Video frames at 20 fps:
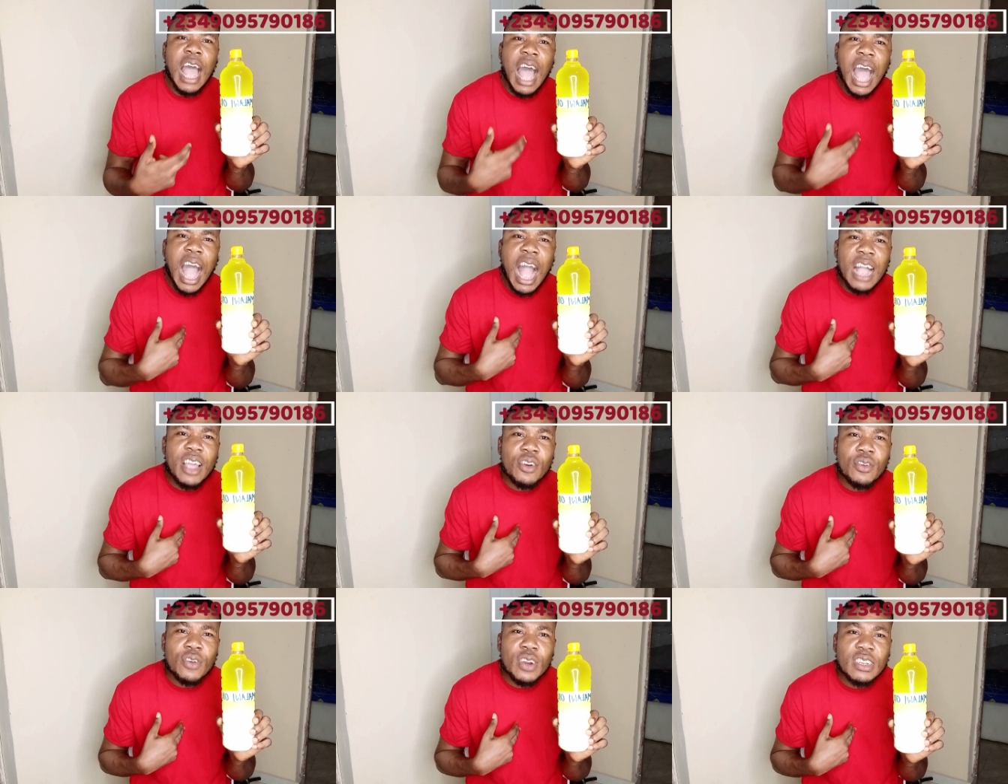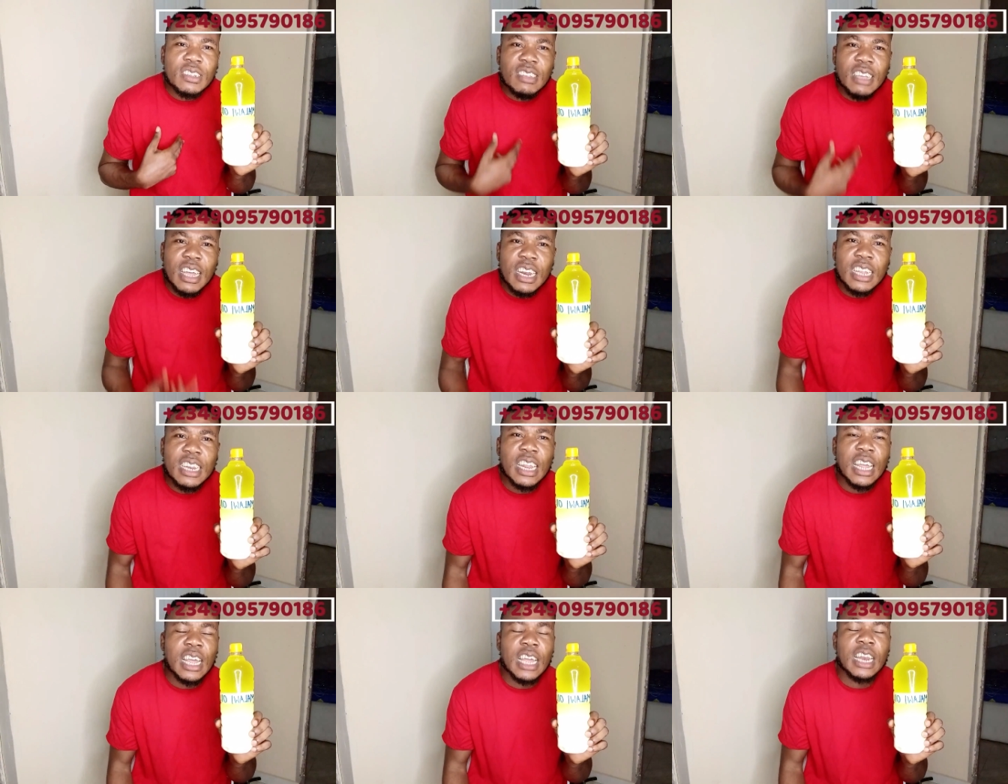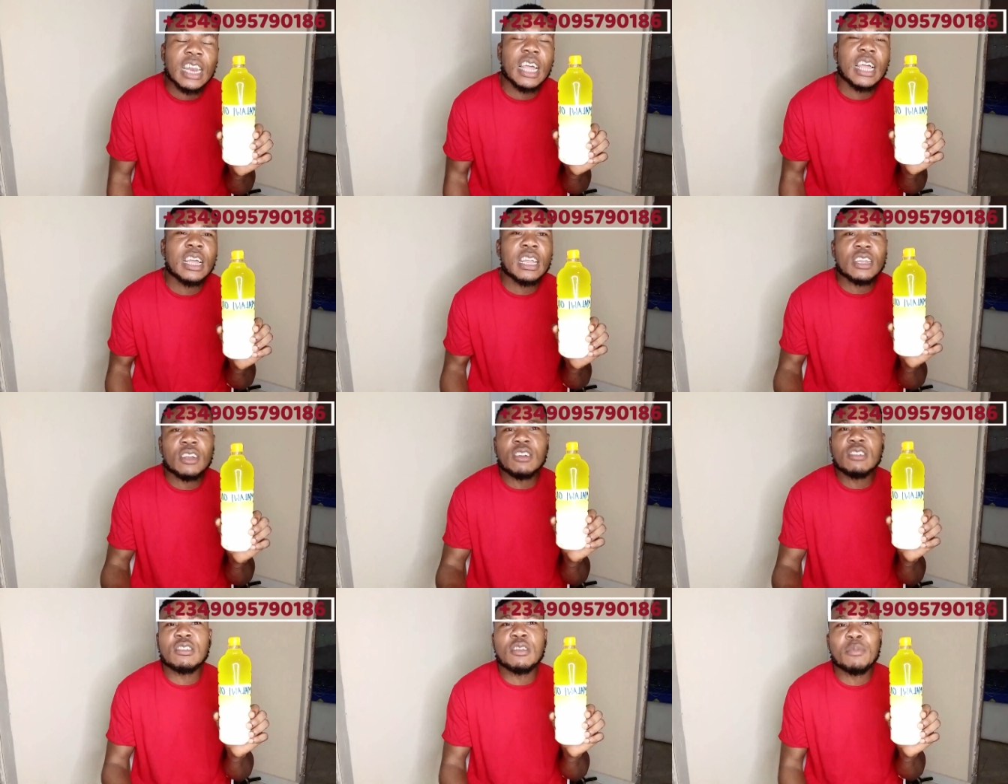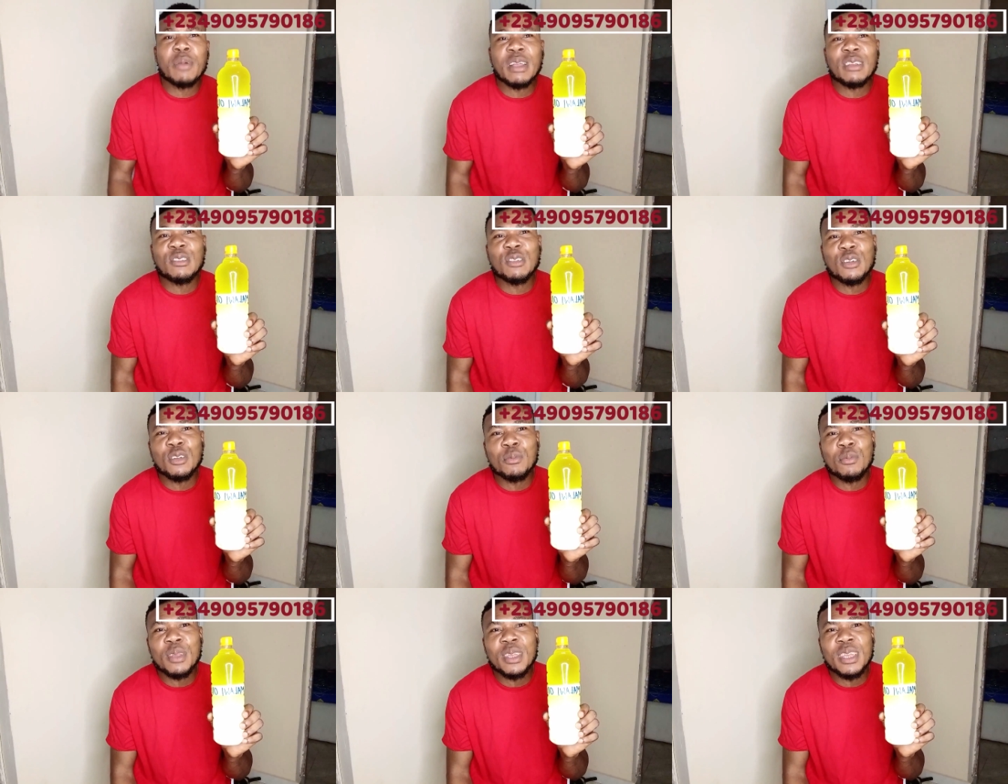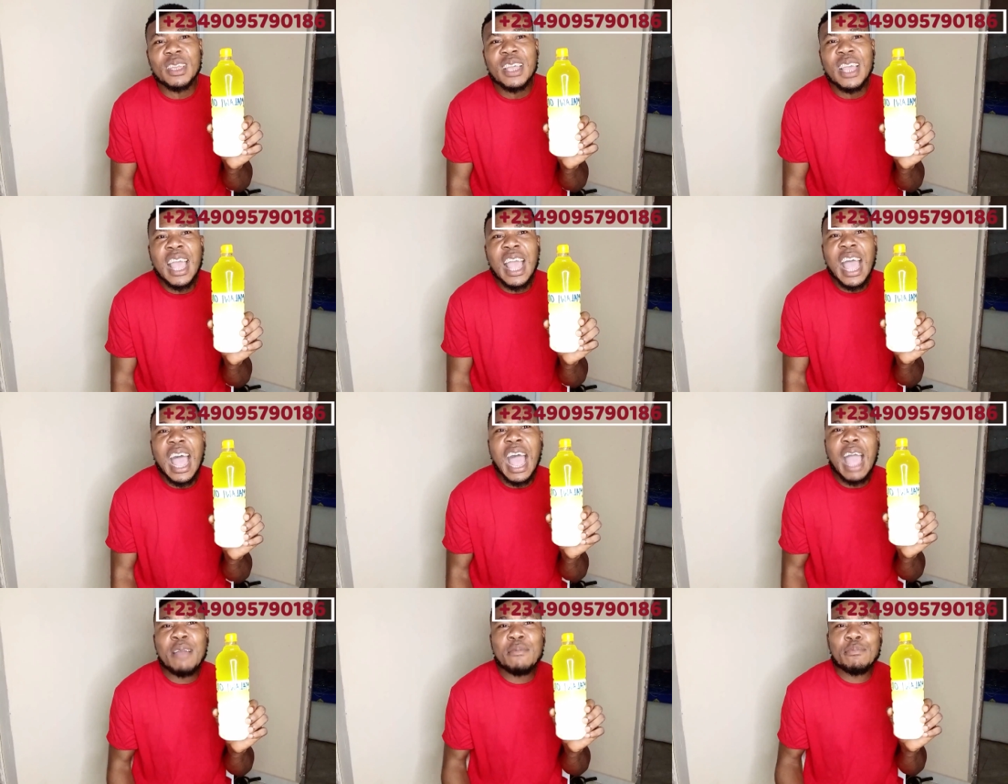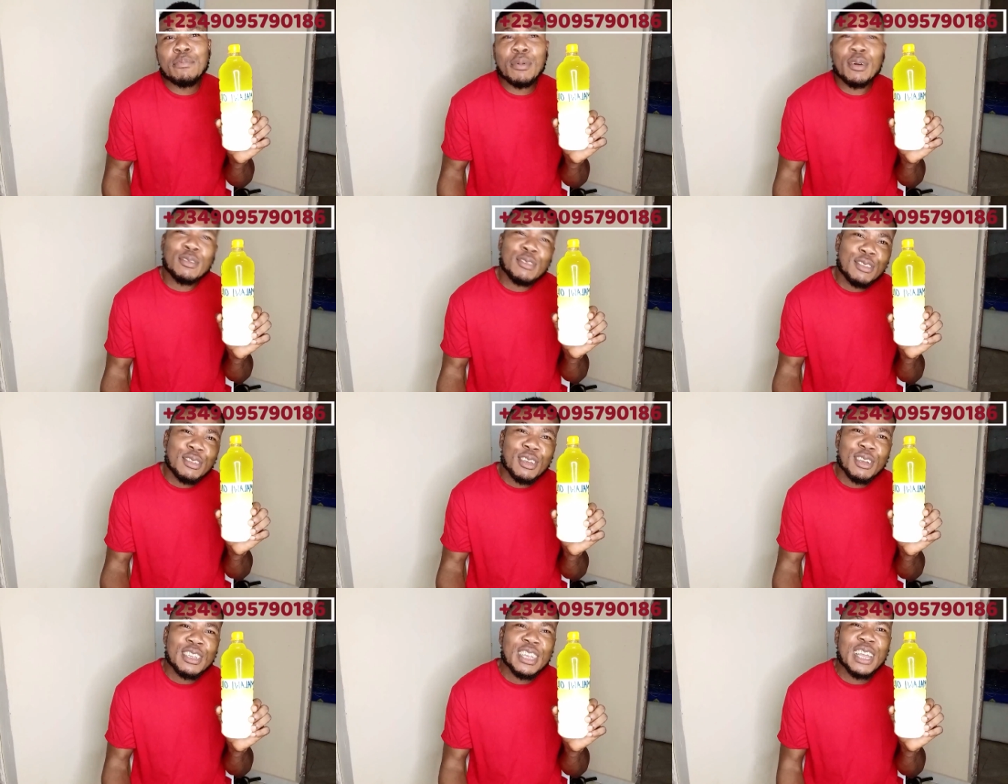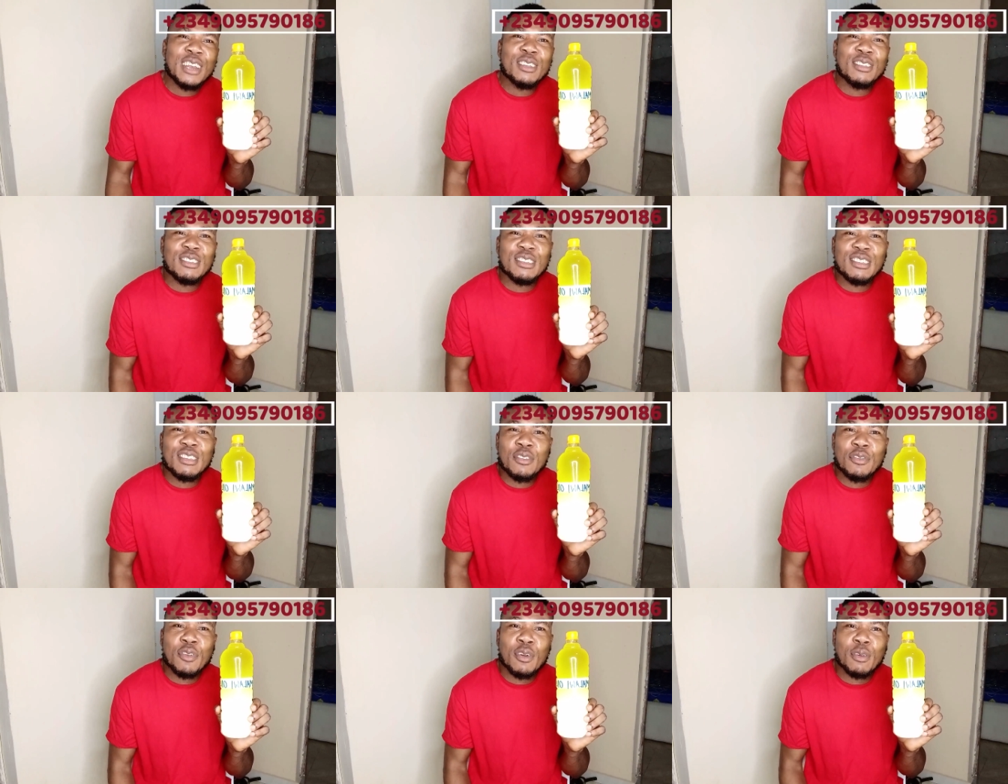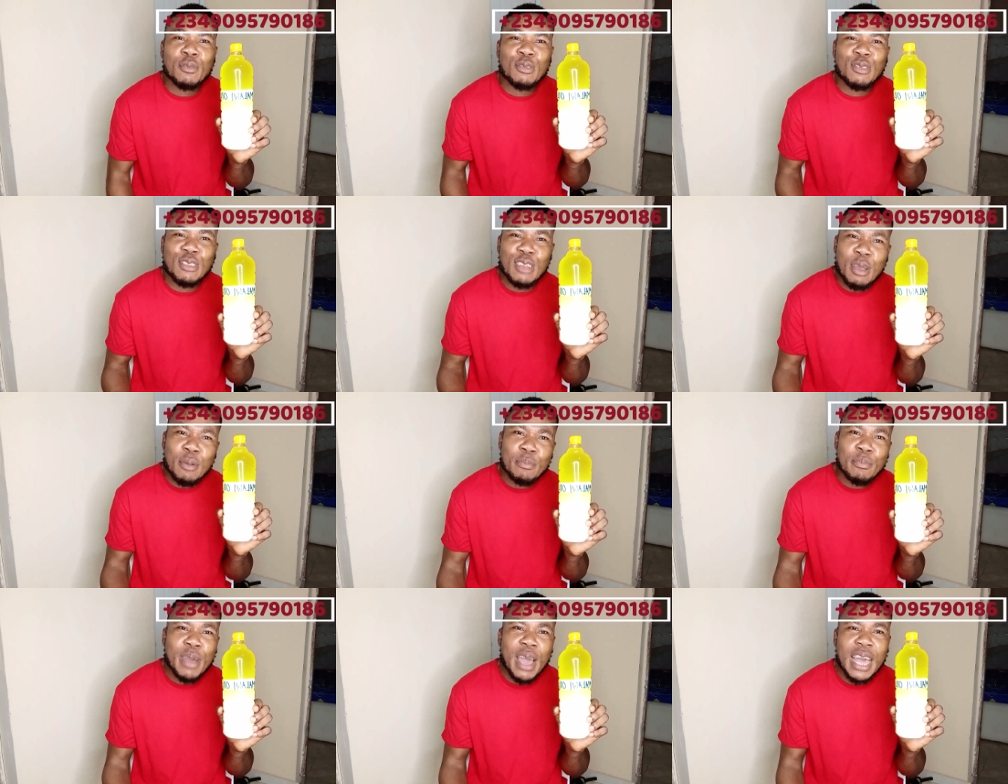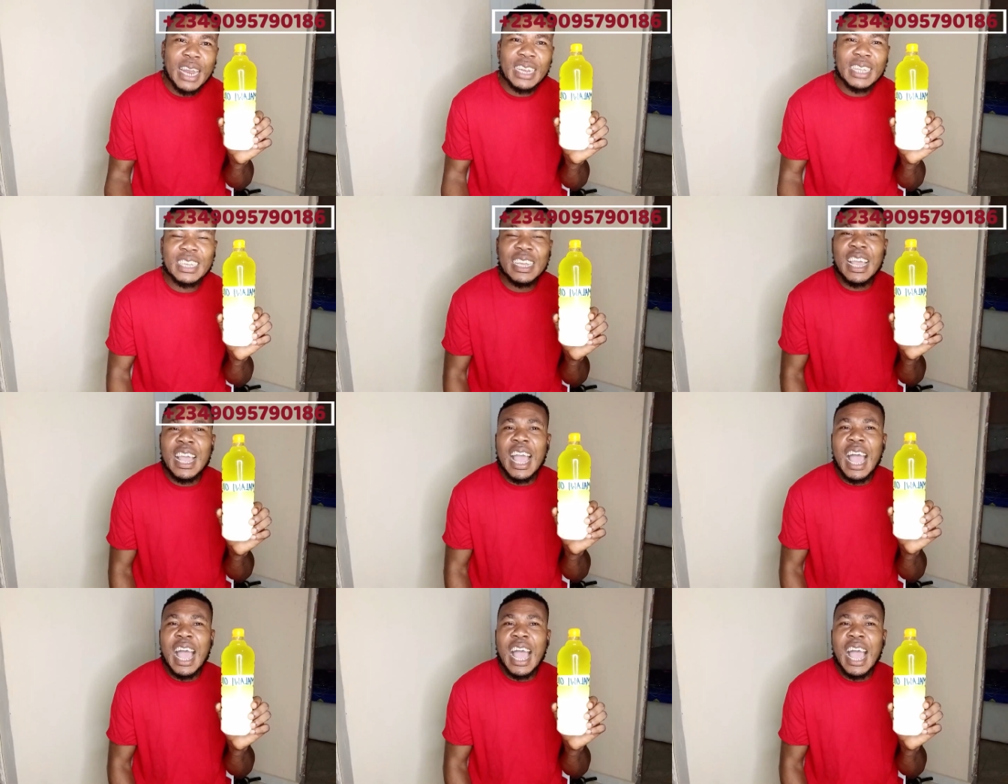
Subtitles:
I created it, and a customer told me, I bought your yellow CC from somebody.